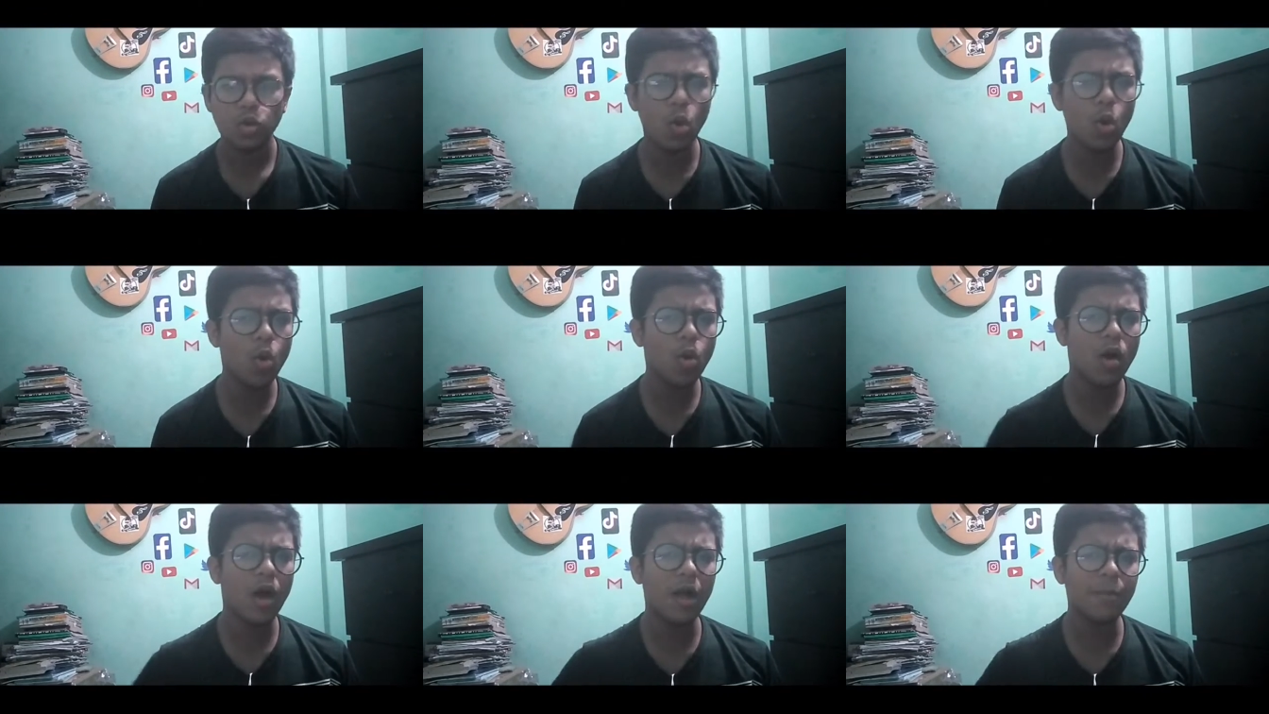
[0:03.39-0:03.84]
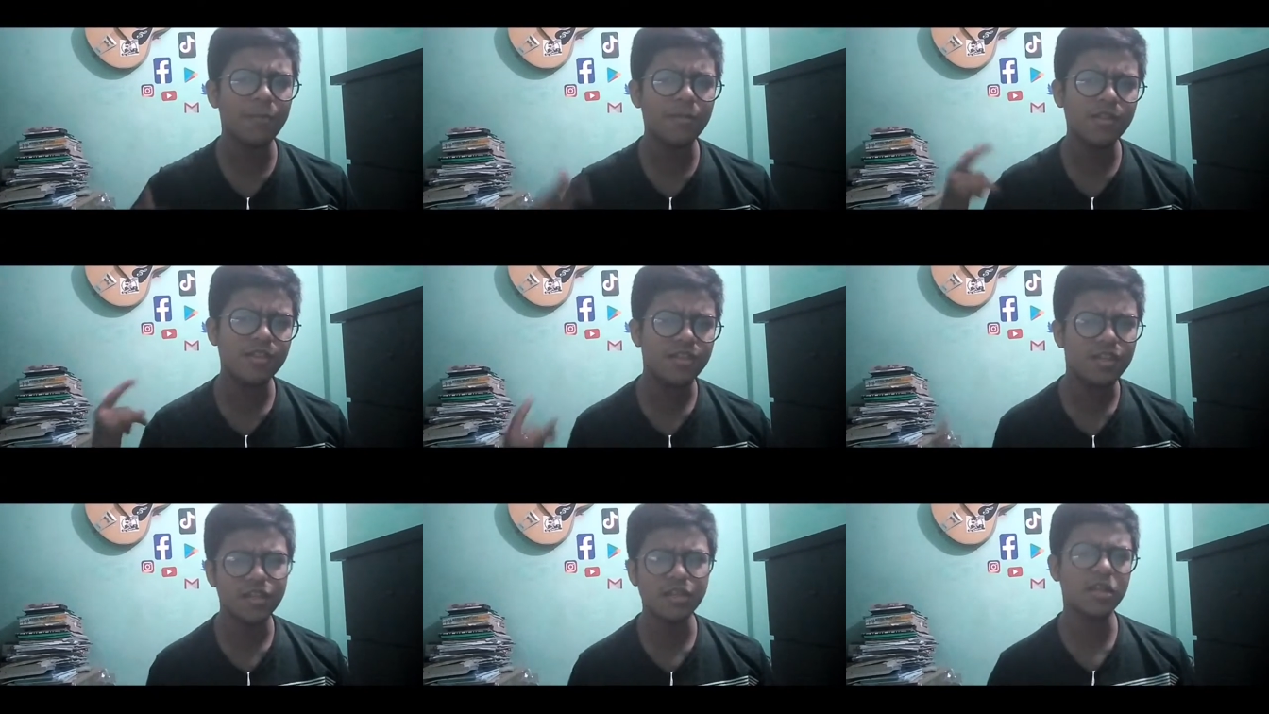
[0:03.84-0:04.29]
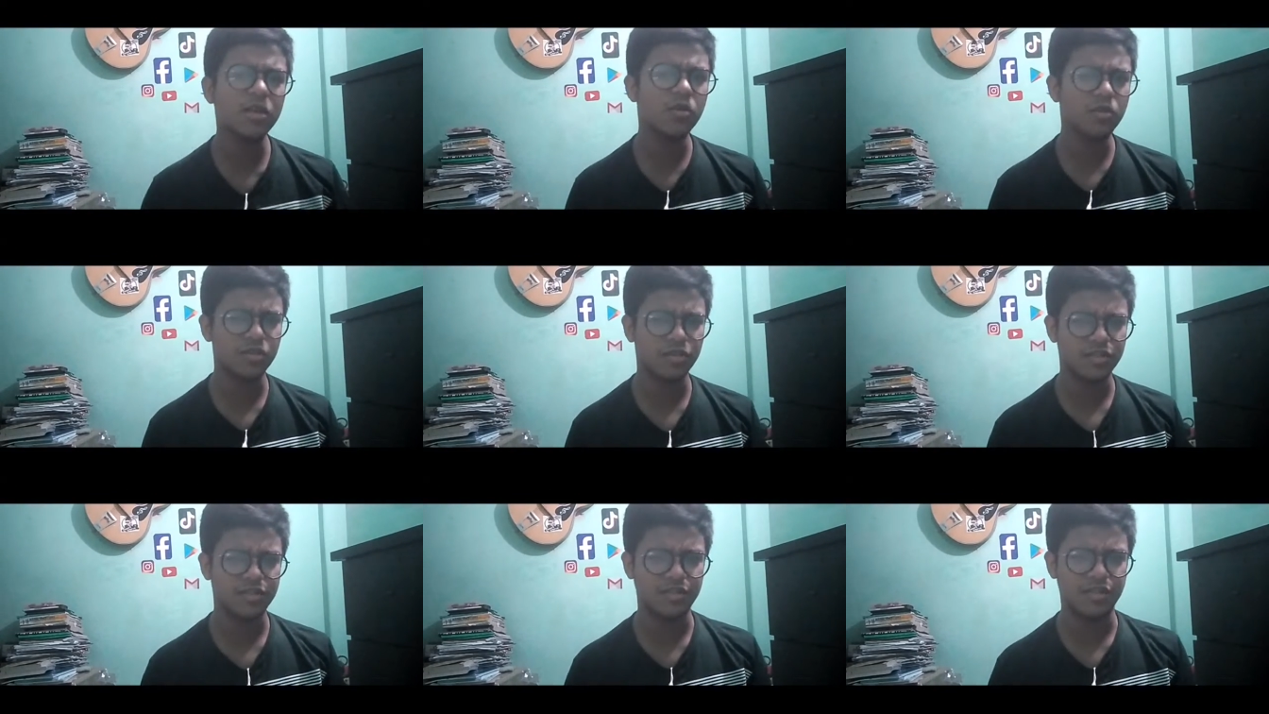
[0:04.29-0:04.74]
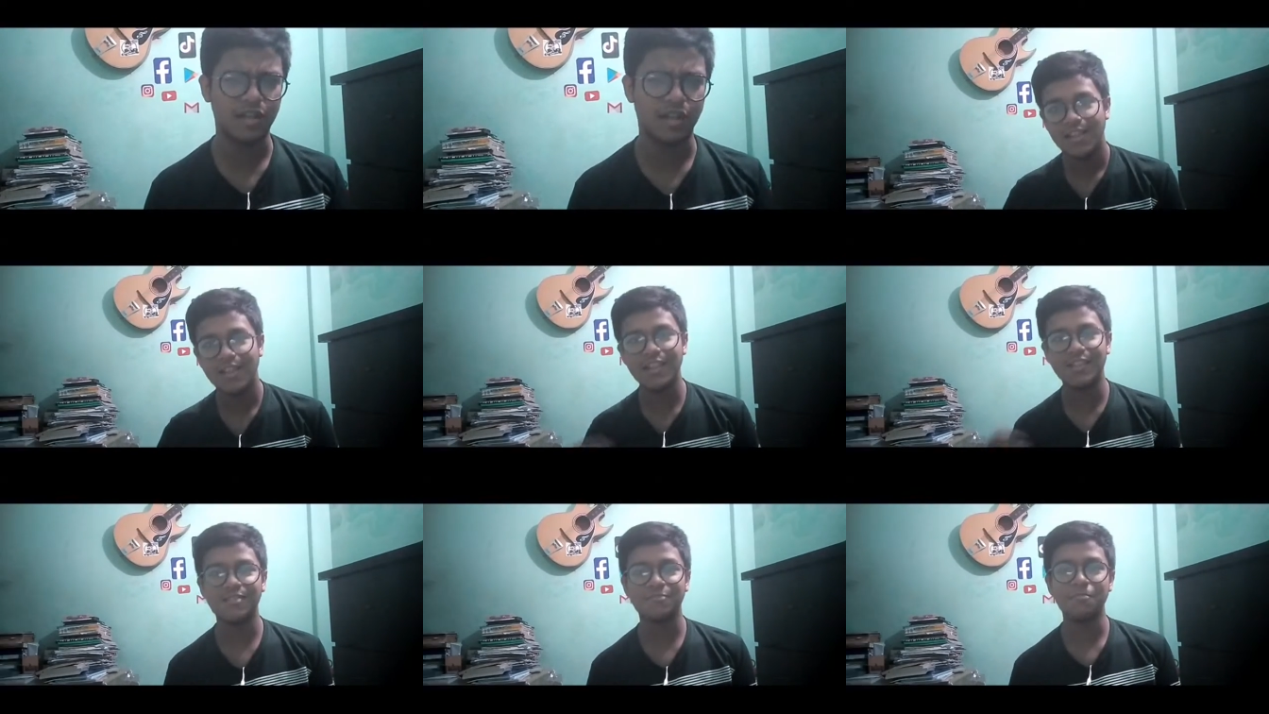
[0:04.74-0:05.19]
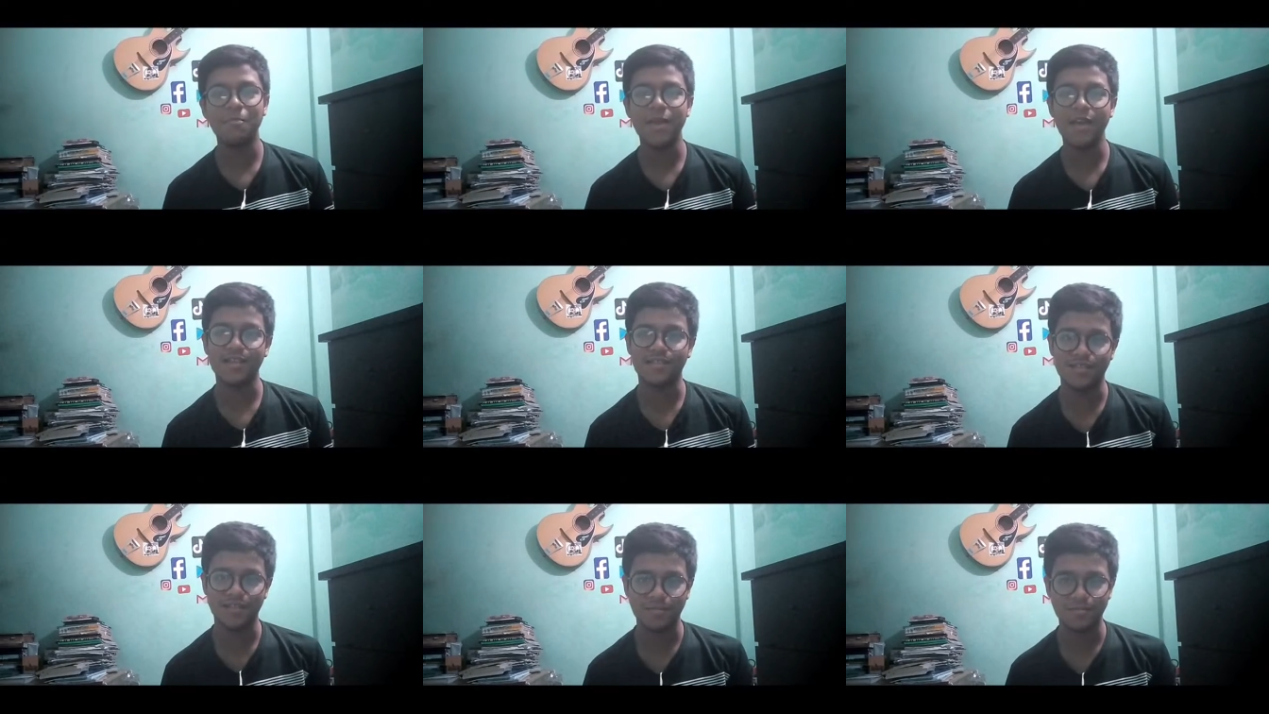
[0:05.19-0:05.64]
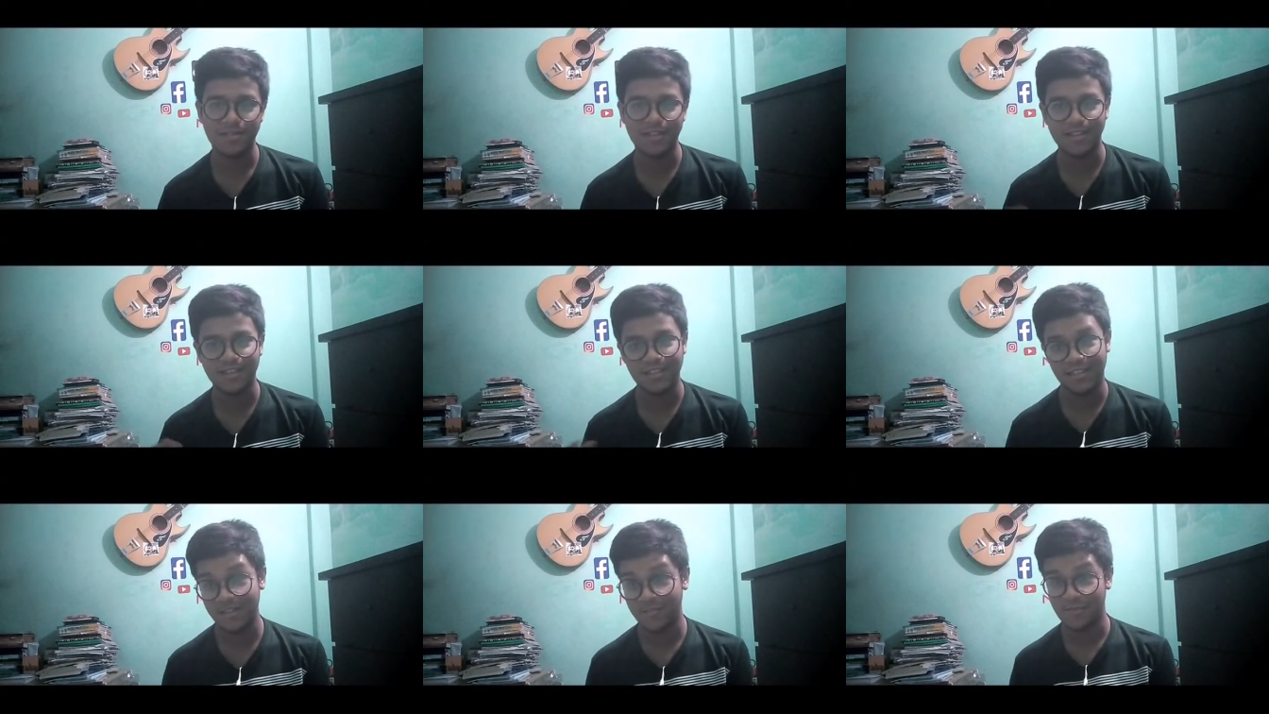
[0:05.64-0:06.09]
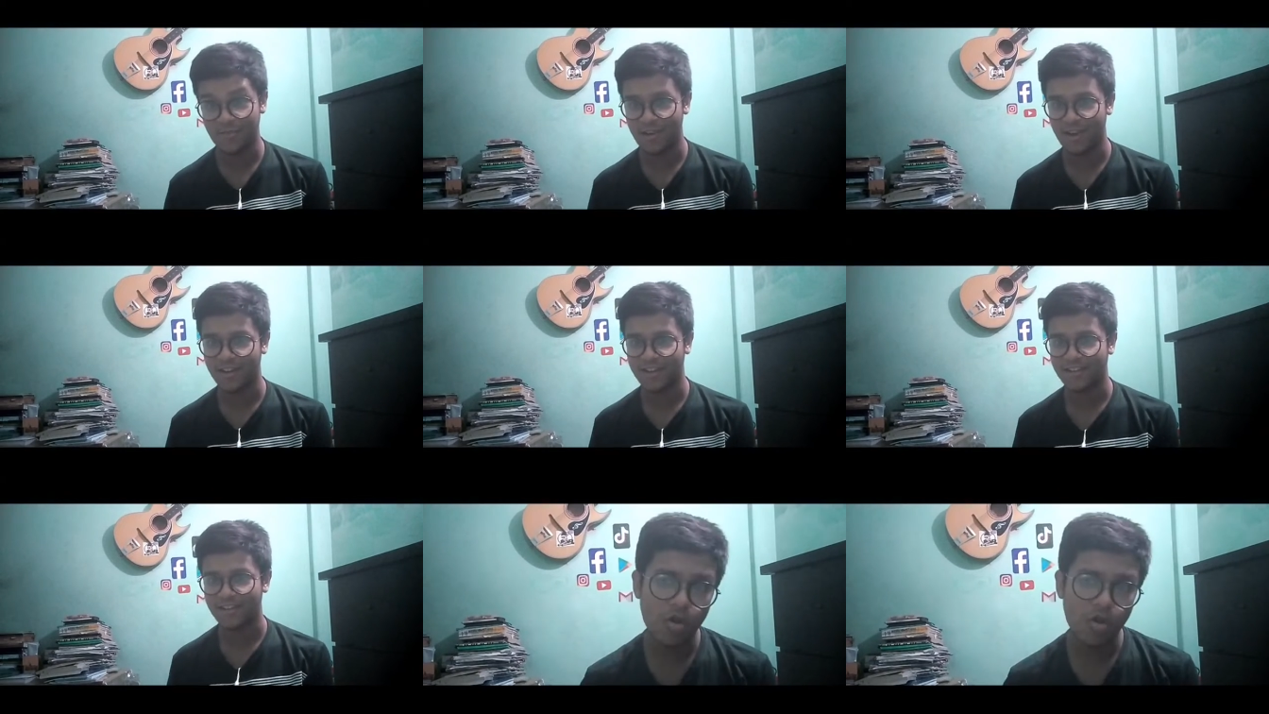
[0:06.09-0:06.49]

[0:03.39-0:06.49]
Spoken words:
So I'm thinking about this, let's make something different.